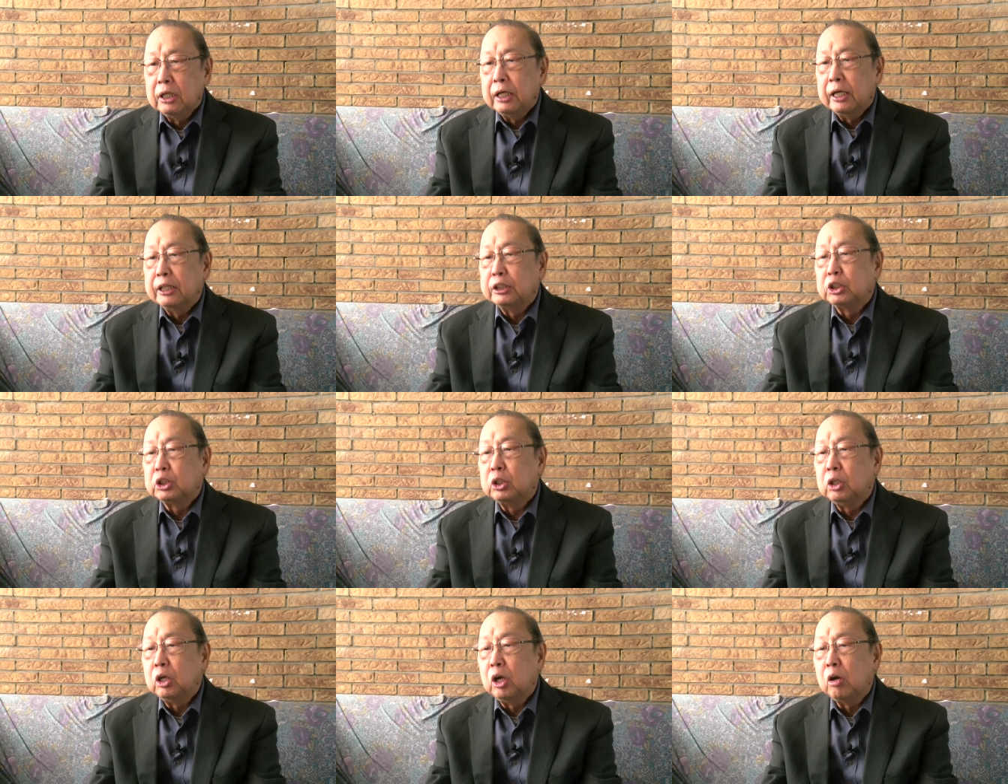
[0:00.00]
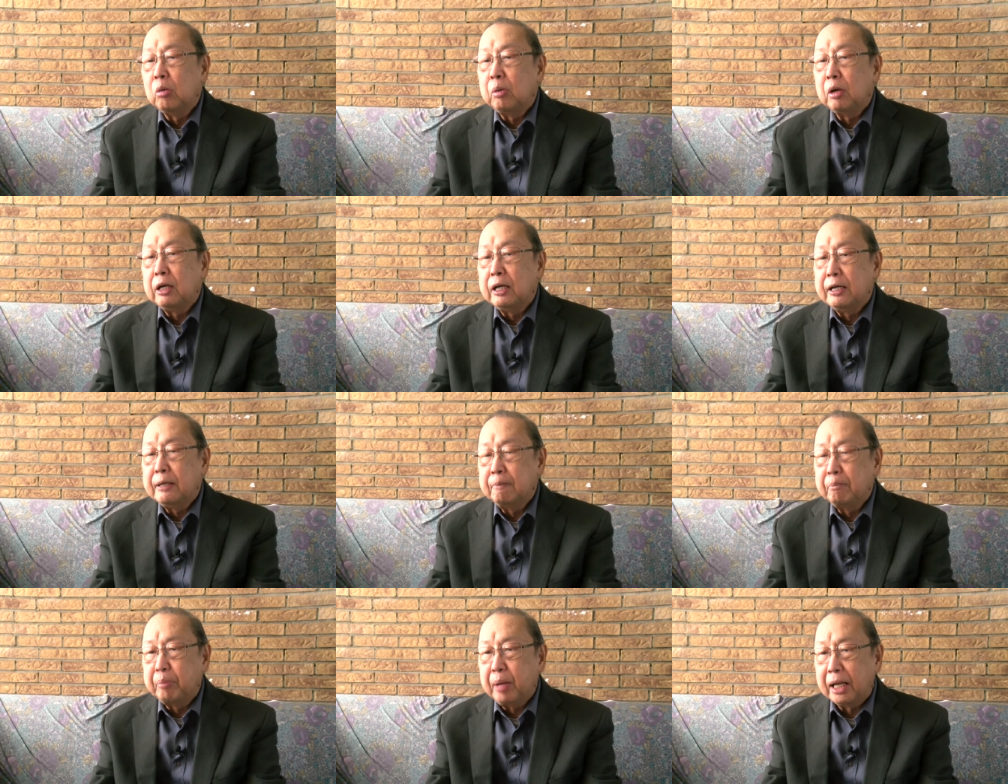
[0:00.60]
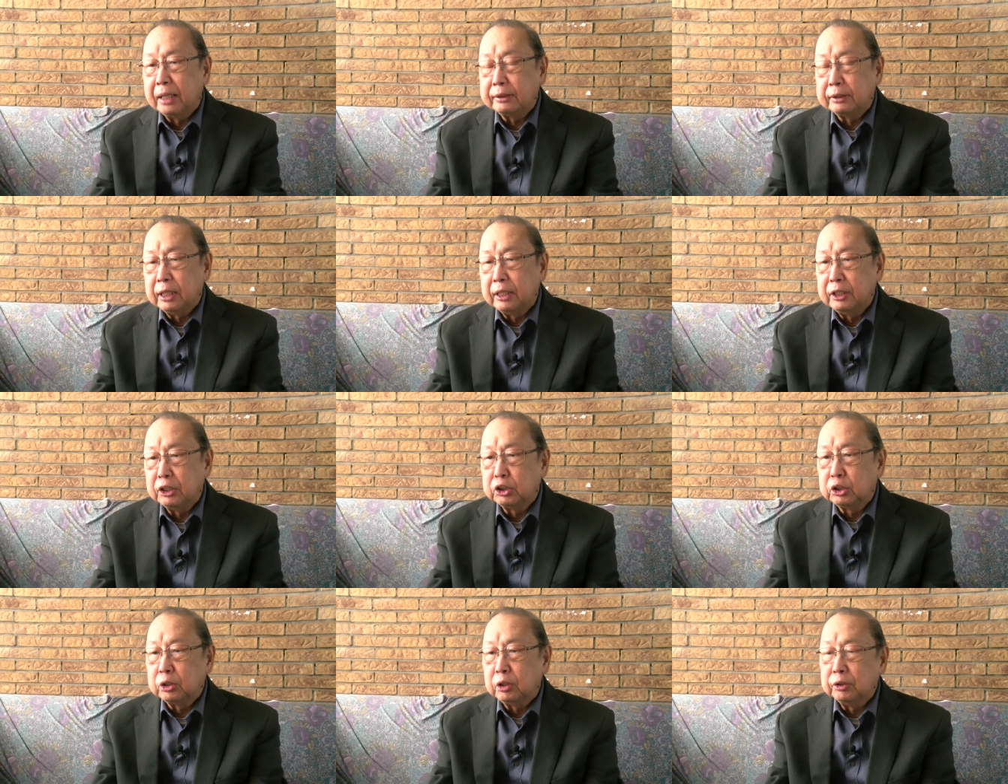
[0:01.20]
its global impact and
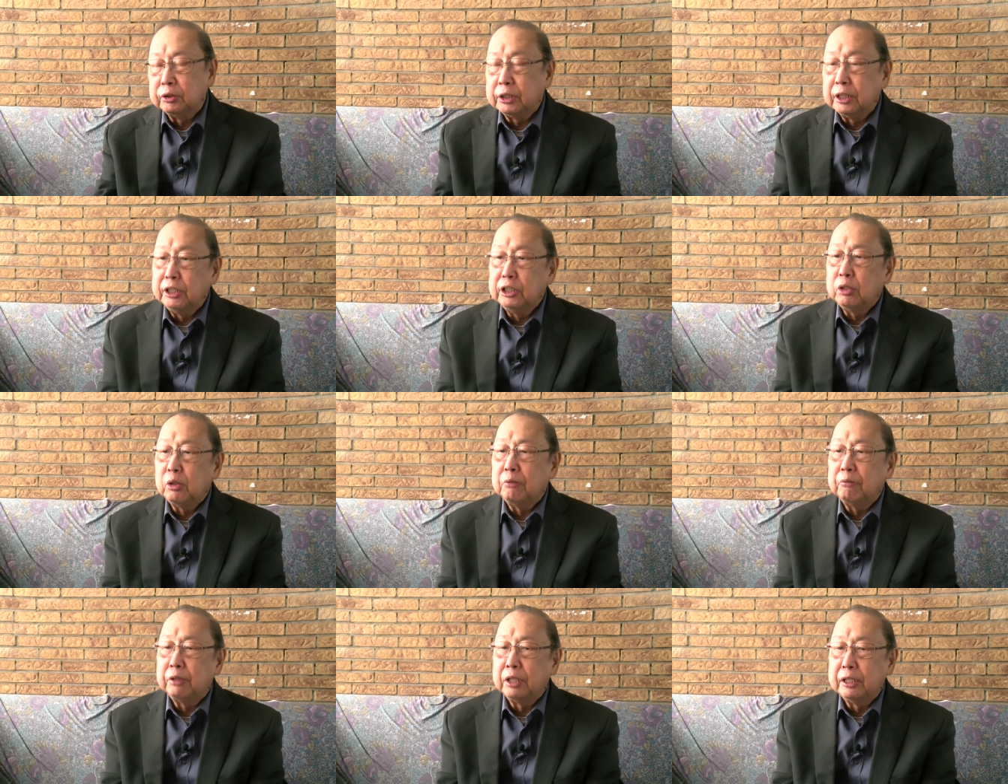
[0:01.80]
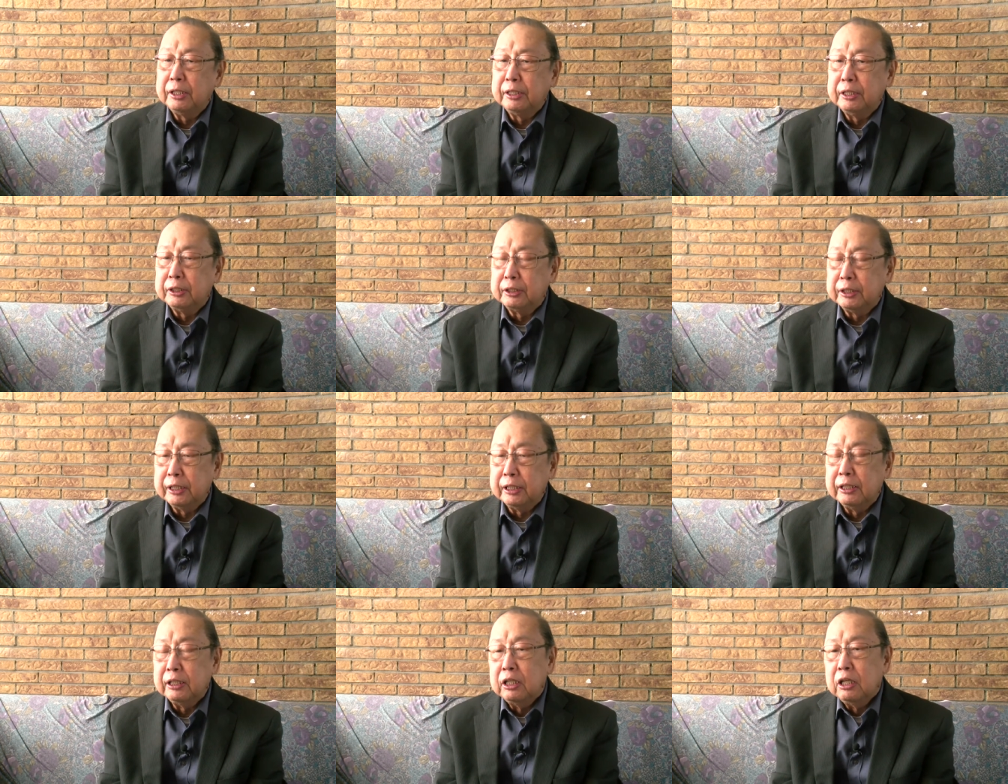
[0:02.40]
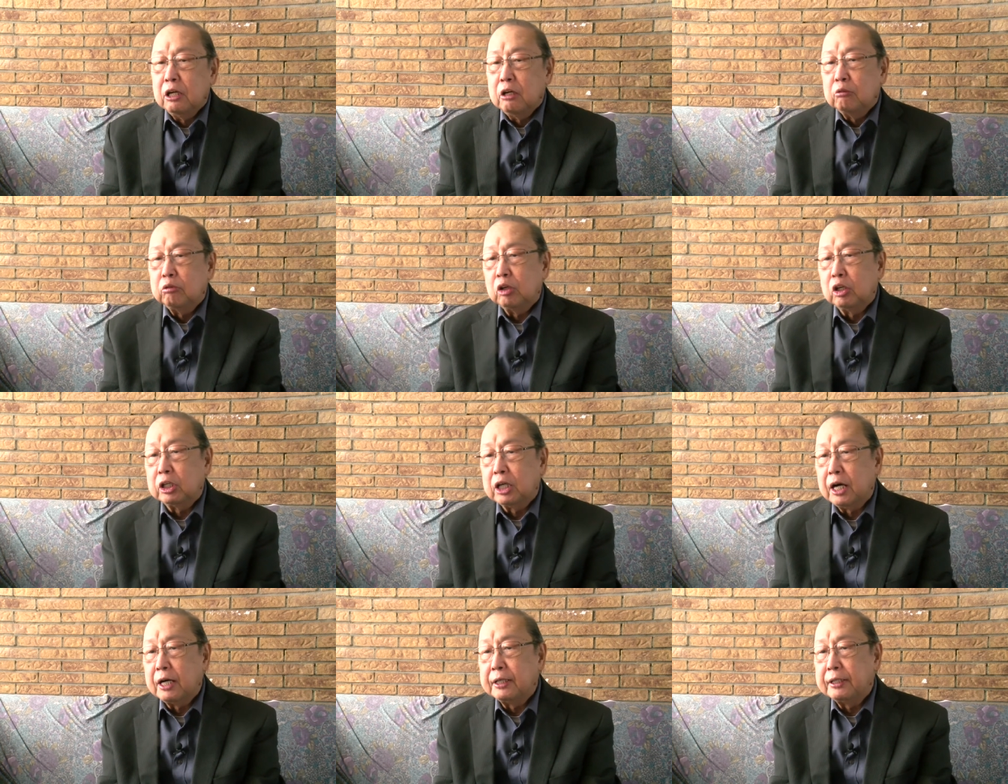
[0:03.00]
its continuing validity for
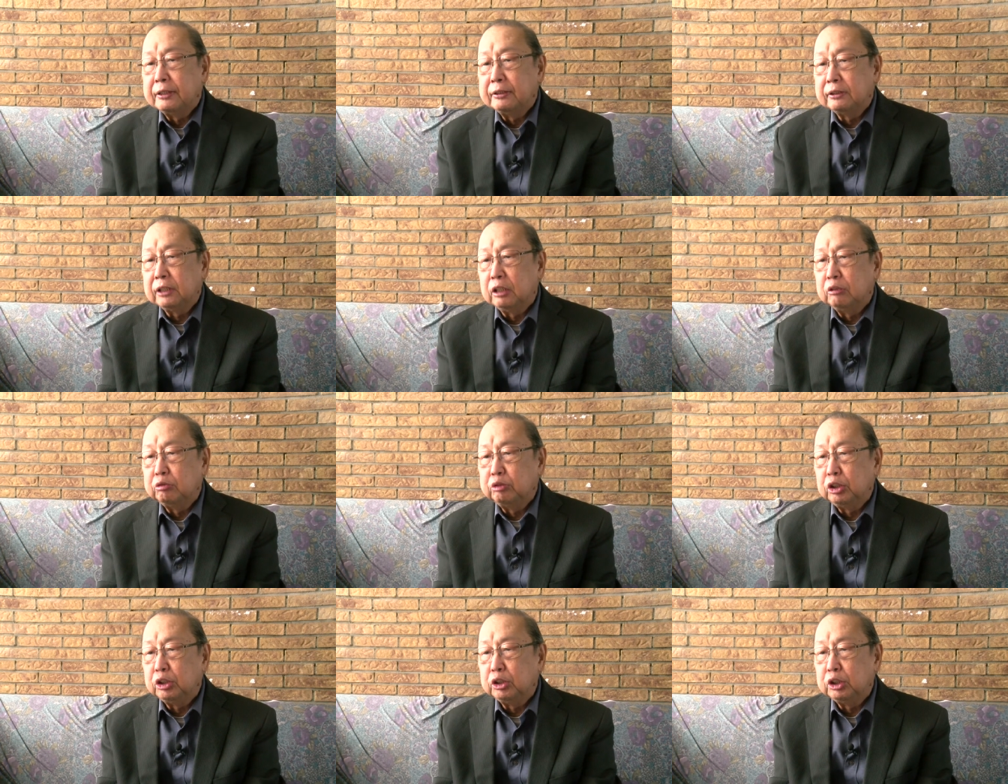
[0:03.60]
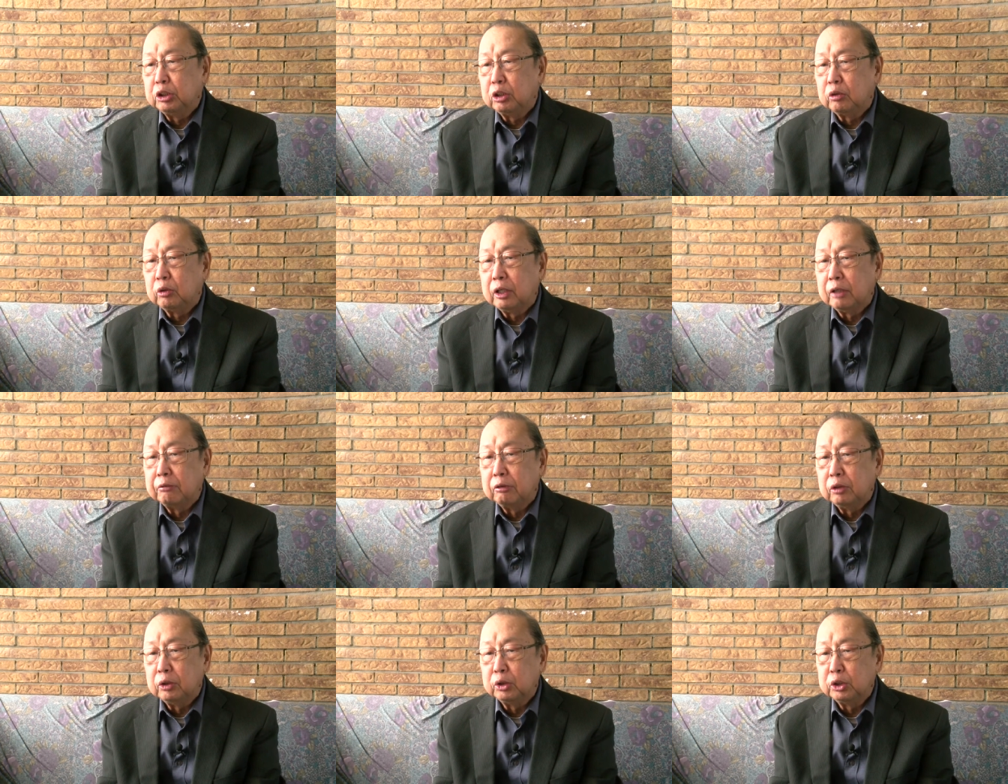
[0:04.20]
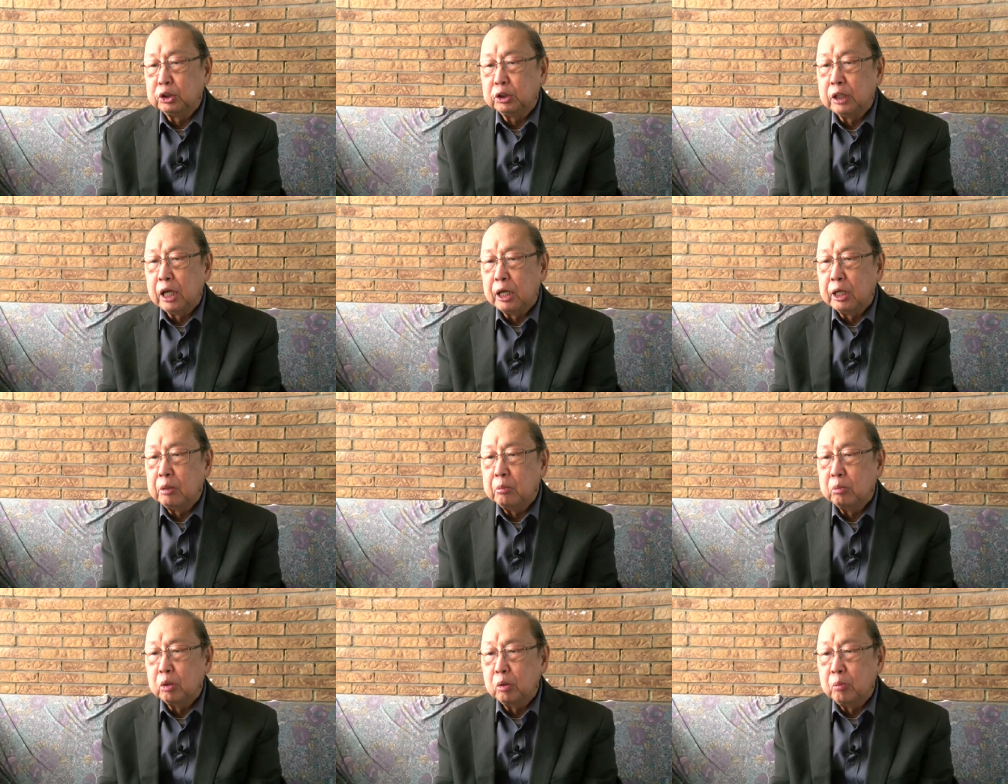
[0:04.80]
current and future
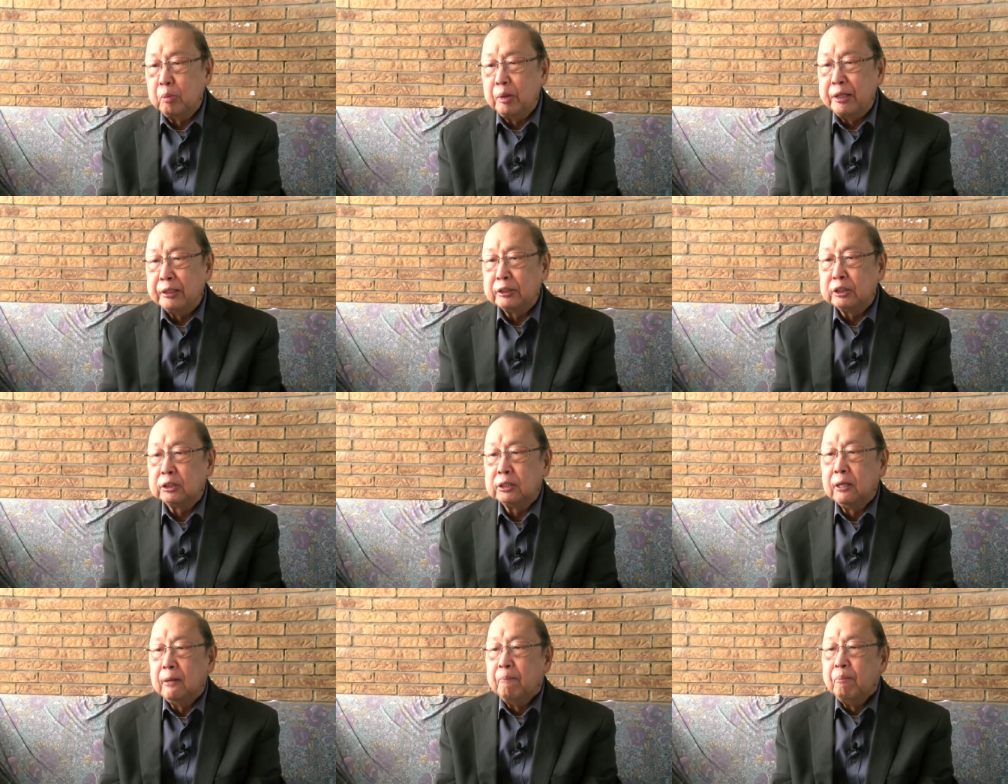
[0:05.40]
revolutionary movements